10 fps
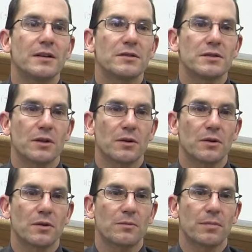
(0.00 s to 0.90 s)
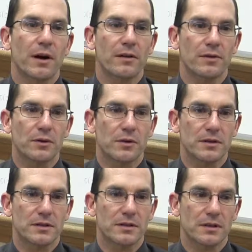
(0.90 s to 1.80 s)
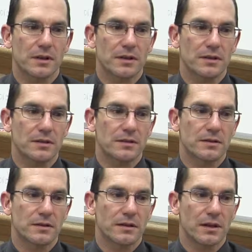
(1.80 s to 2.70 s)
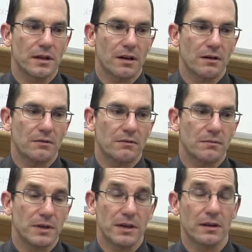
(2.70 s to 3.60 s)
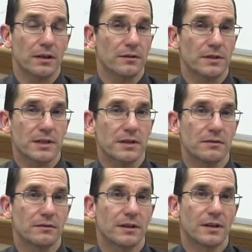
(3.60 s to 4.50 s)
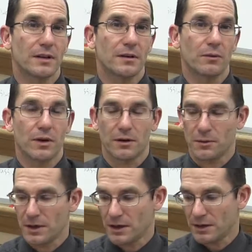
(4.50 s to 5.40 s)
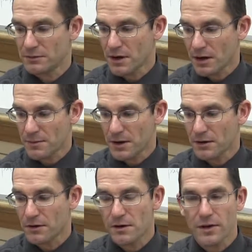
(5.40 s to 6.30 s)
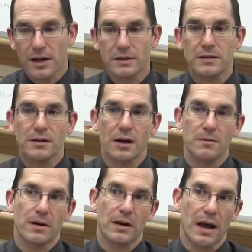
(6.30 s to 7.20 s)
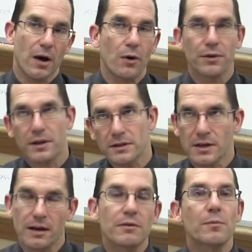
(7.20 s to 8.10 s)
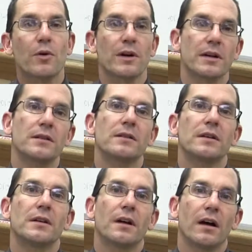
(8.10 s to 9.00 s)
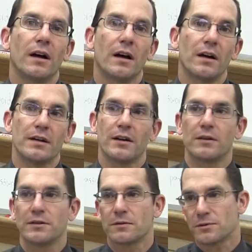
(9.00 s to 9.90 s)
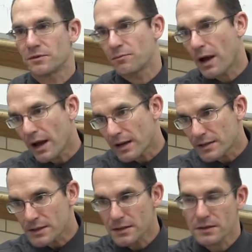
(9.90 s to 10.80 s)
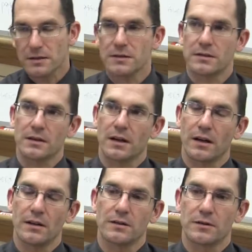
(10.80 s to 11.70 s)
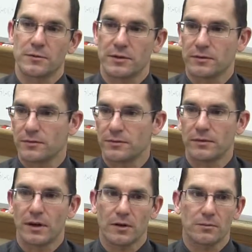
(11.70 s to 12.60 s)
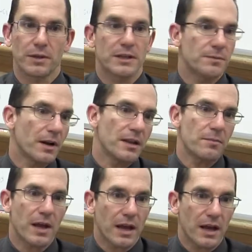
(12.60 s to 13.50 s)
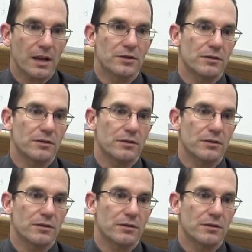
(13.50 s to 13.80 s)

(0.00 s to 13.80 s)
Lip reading: So part of the course is in media literacy, where we talk about current events, talk about how things get reported, in terms of biases, in terms of placement on the page